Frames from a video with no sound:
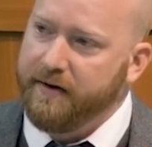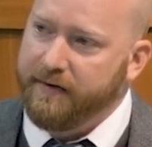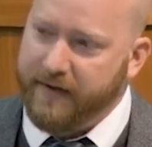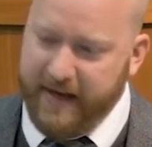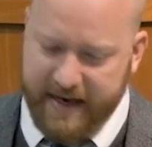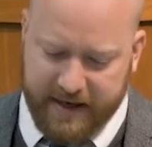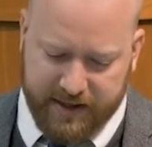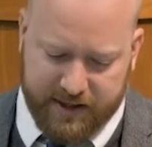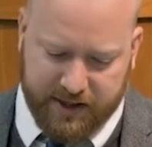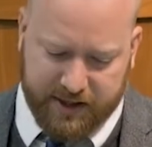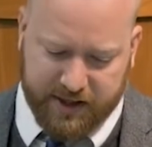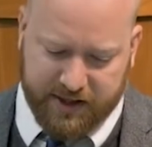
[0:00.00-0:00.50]

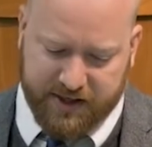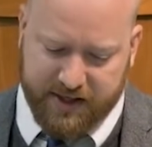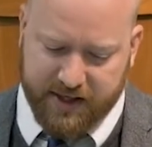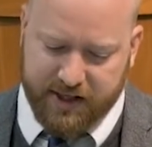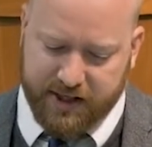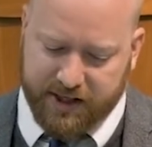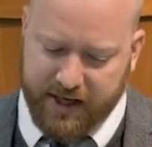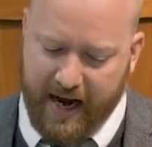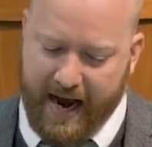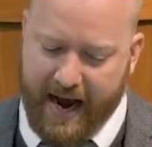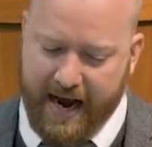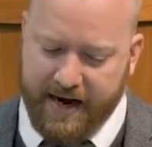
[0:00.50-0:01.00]
This is the
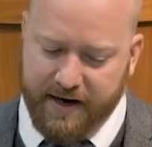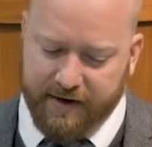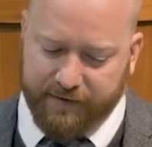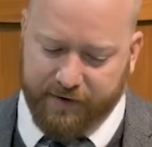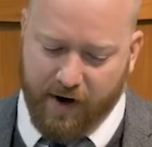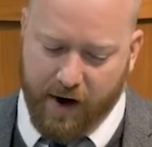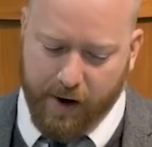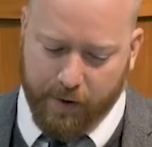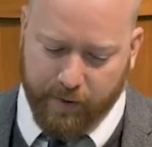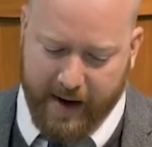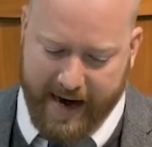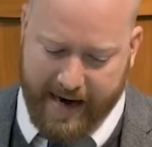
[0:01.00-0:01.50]
sign
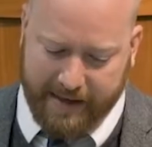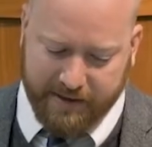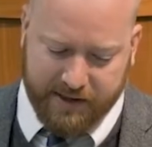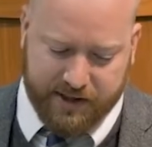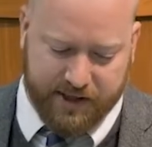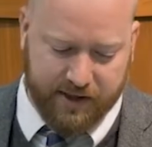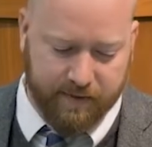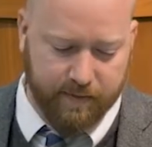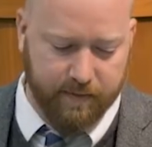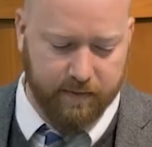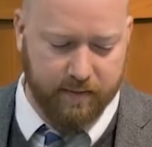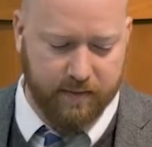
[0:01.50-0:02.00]
of our
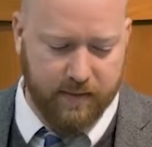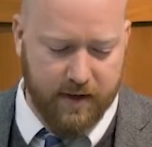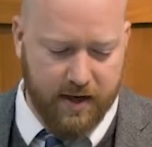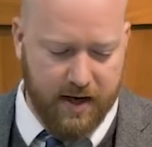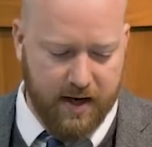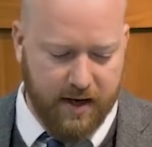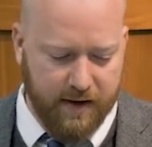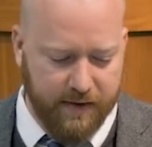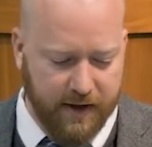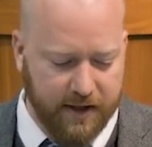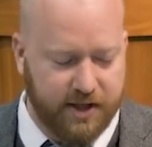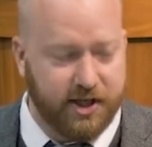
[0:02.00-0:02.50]
ransom,
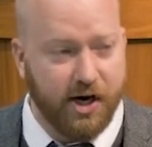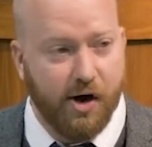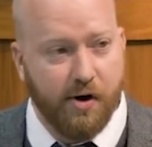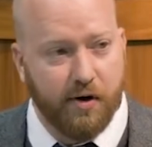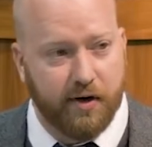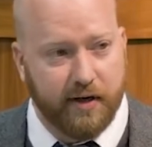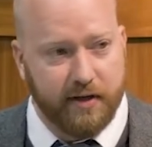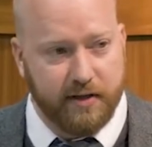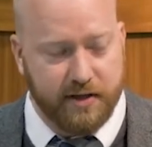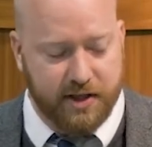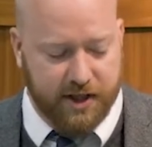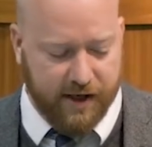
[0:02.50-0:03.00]
the
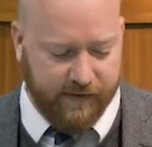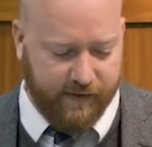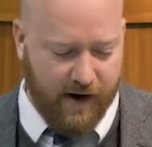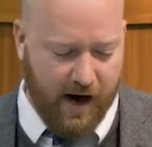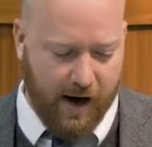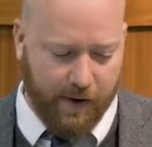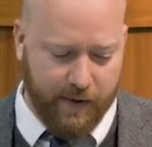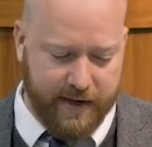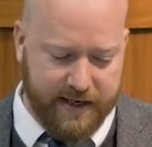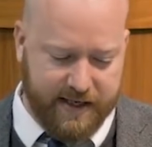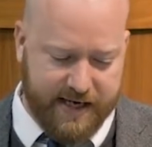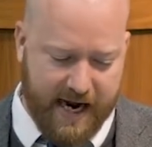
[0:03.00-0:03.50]
tokens of
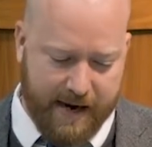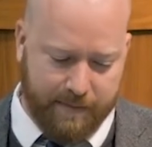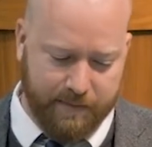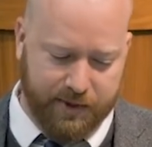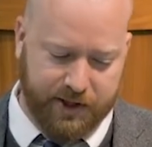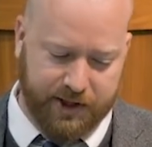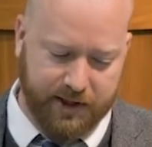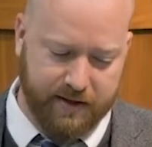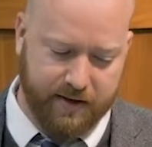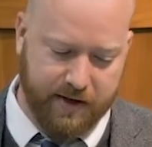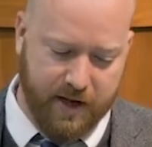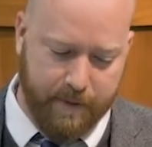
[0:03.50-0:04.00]
our
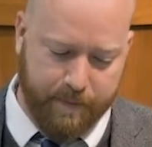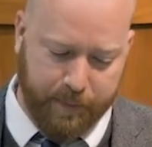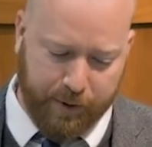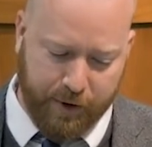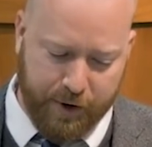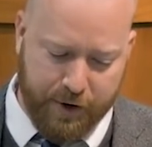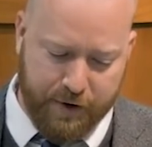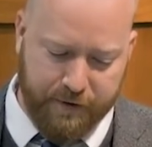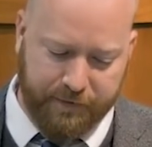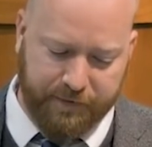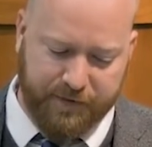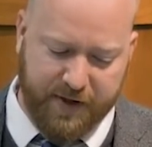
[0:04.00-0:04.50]
redemption, the
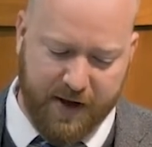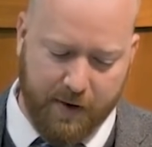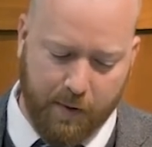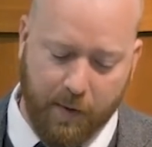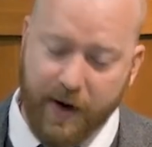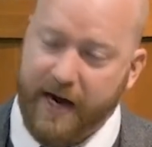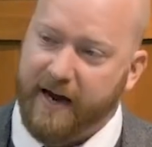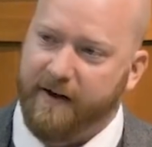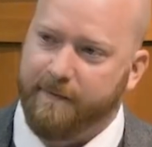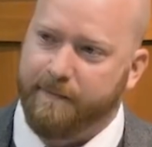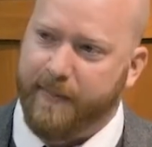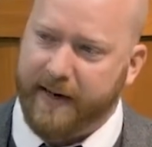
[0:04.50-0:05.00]
proof that
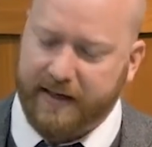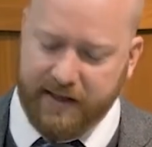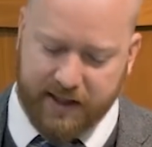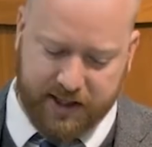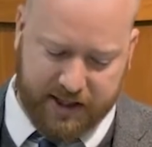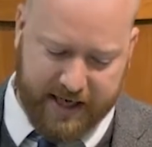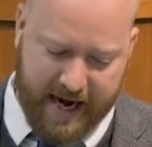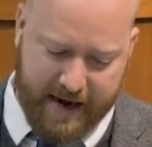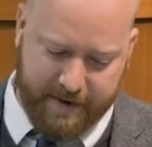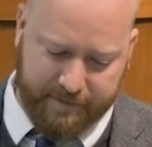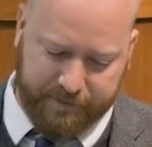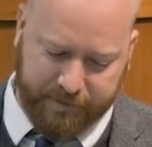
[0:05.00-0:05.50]
we have been
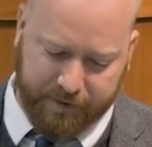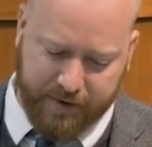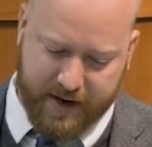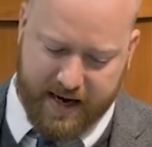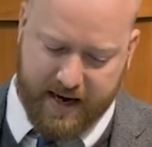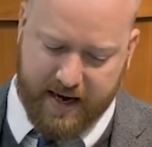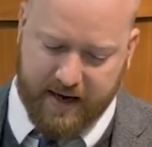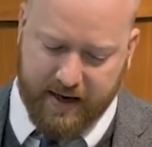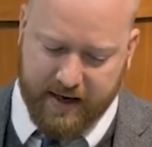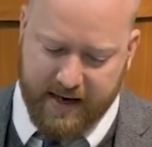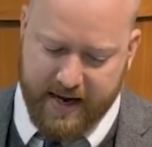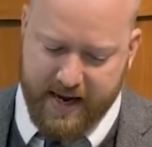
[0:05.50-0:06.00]
set
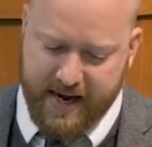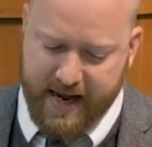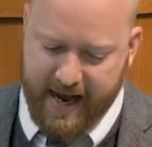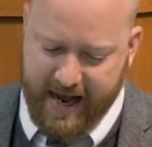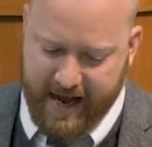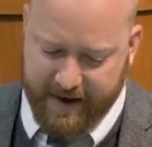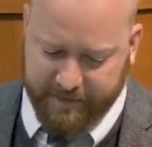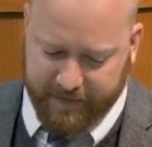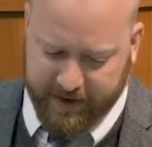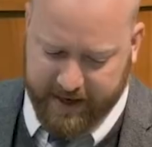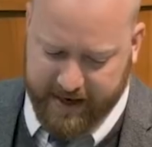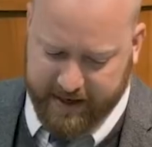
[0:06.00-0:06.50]
free,
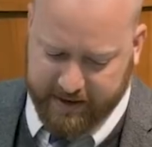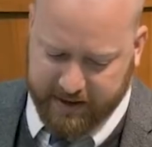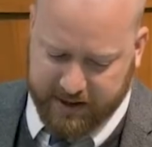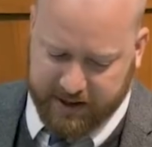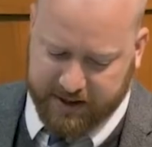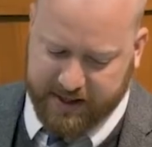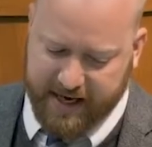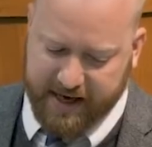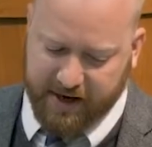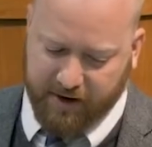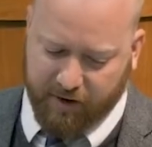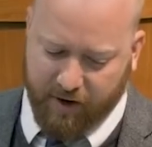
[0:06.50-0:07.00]

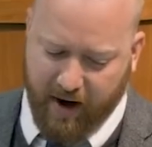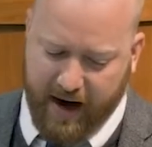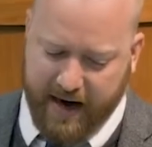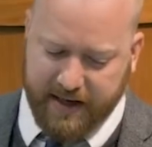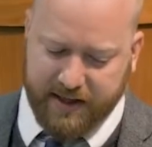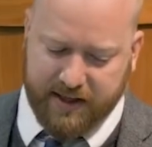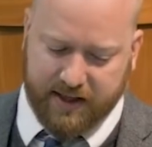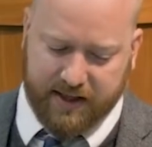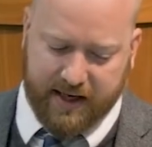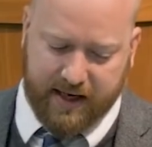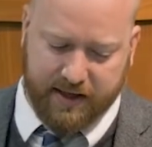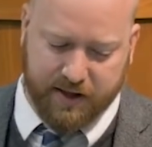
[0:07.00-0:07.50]
evidence that
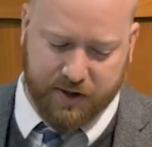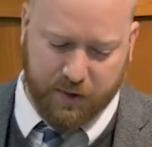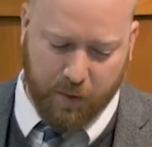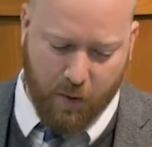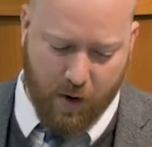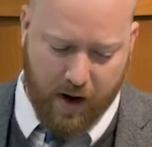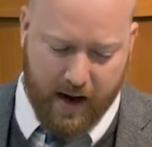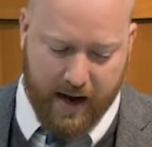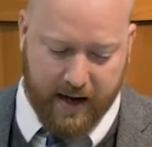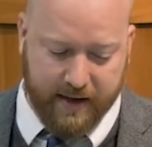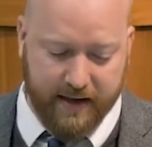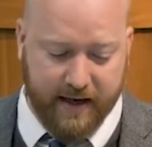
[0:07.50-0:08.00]
Christ has
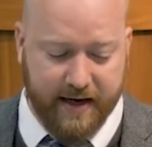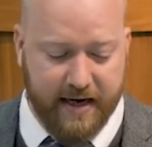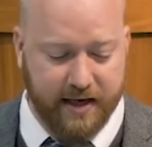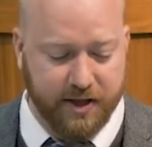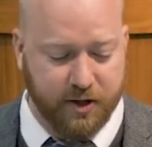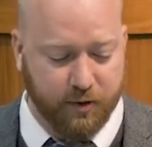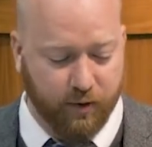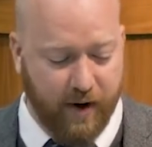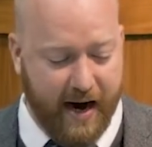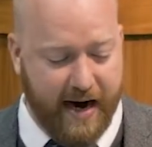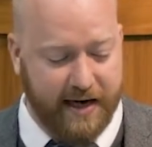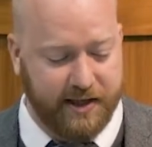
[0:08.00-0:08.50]
won and
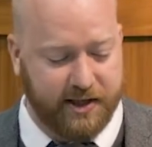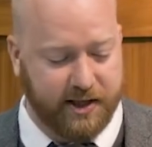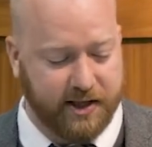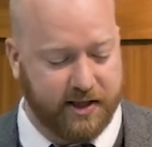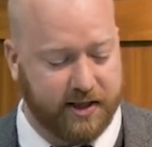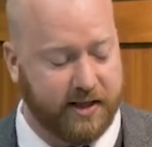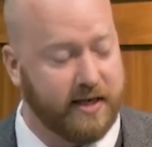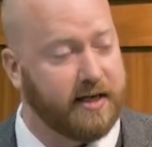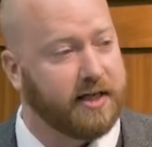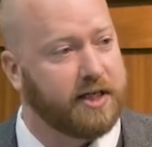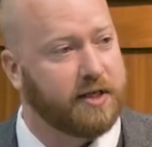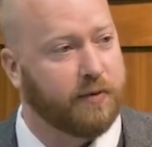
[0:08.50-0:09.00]
his
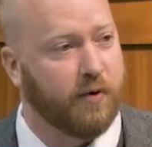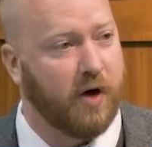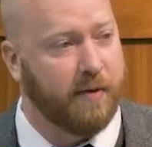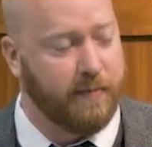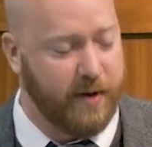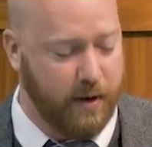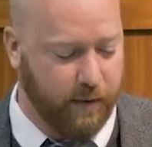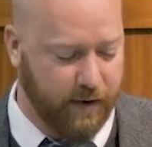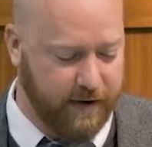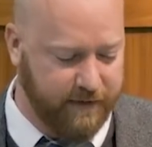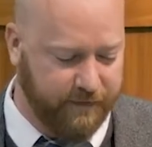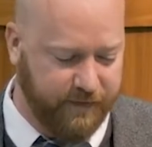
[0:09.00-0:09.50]
righteousness will
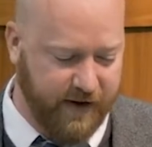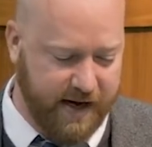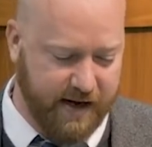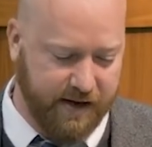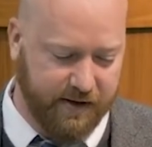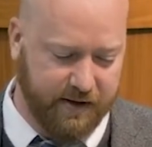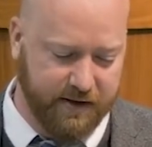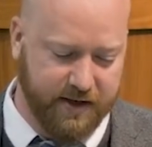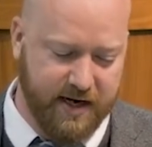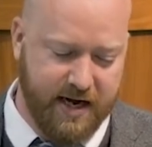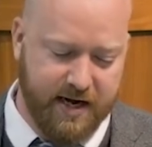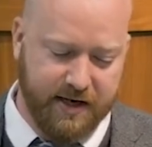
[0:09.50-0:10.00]
be
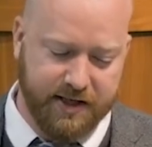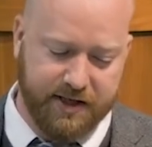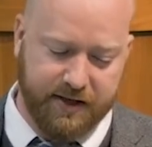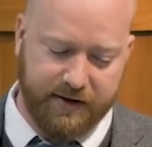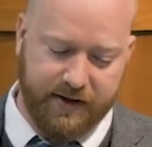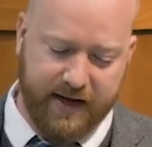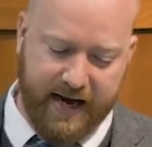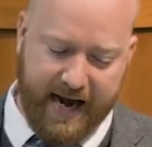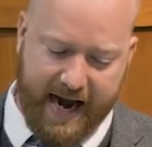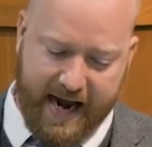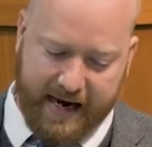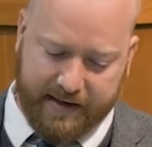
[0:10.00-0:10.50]
revealed to
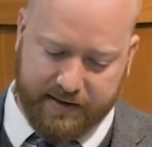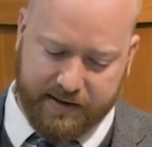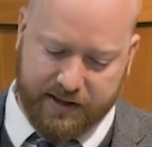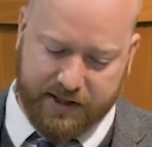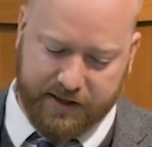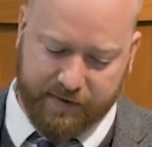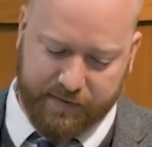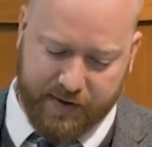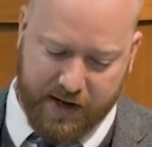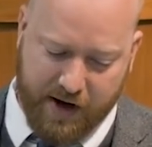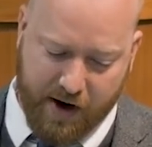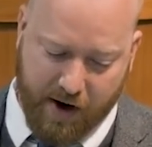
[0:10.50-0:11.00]
the
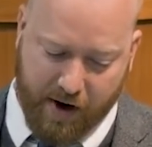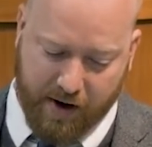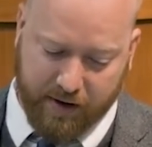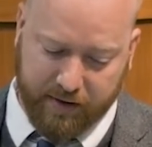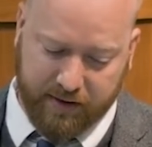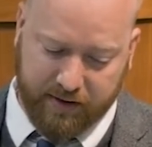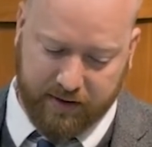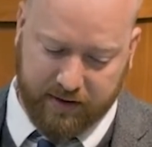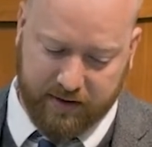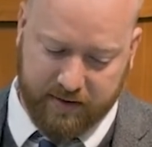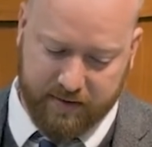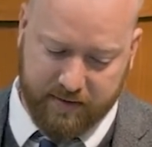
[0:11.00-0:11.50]
ends of the
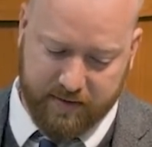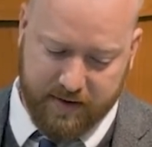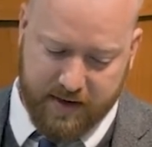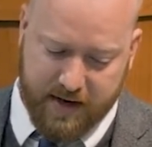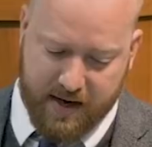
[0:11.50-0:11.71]
earth.